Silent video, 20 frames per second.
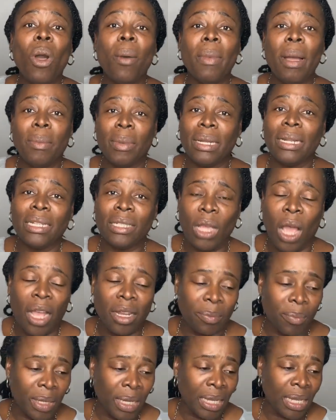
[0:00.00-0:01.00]
What my mother
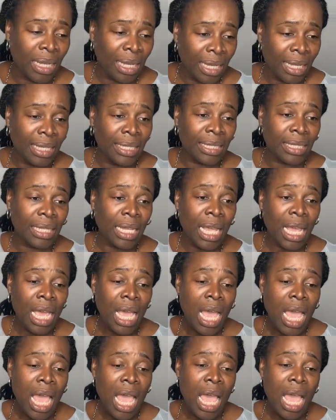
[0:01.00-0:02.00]
taught me is
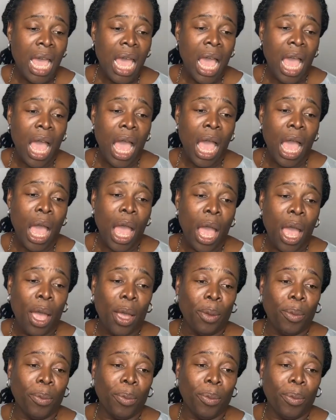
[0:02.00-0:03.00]

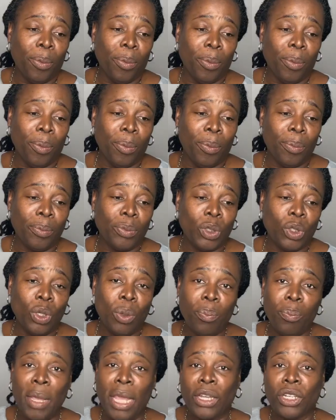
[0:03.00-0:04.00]

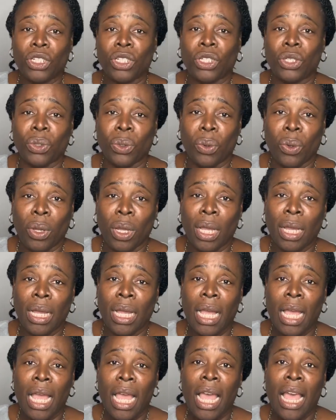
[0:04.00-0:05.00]
to make
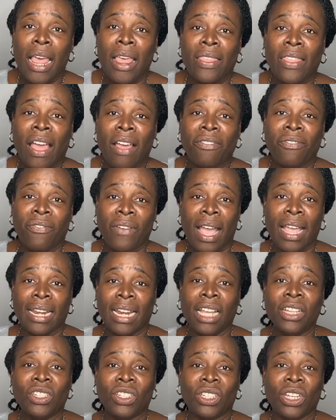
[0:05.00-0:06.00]
sure that
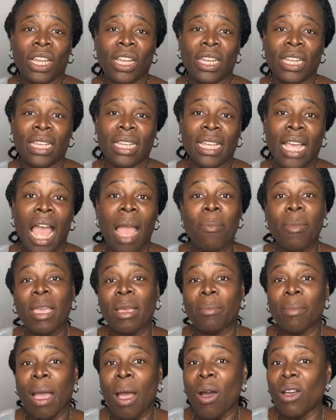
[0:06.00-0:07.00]
financially I
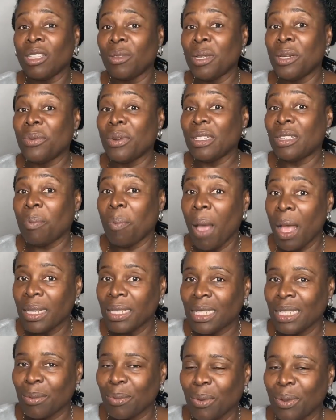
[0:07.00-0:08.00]
make my husband
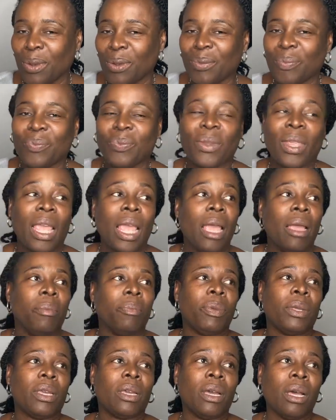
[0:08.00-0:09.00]
responsible,
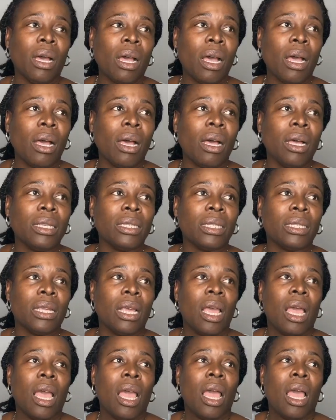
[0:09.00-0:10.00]

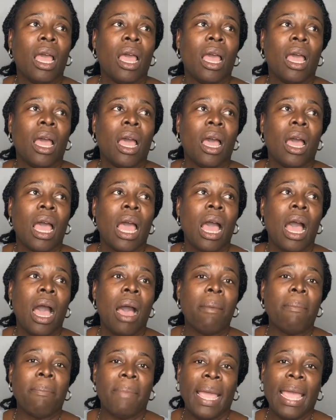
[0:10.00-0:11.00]
because
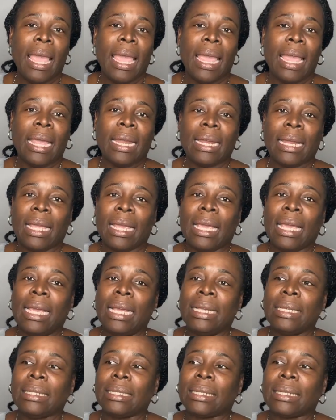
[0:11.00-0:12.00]
a man
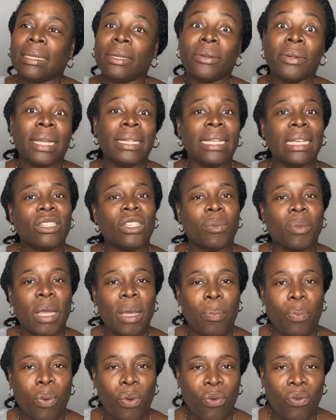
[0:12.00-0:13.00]
is created to
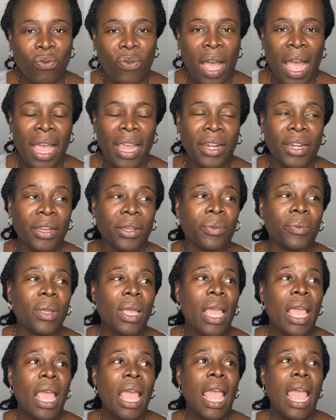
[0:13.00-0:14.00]
be a provider,
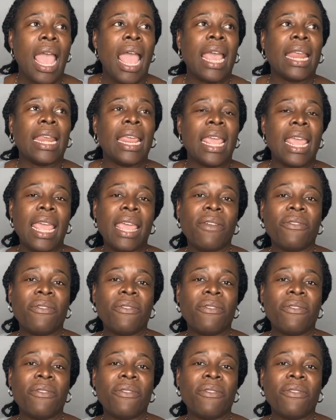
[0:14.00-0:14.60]
and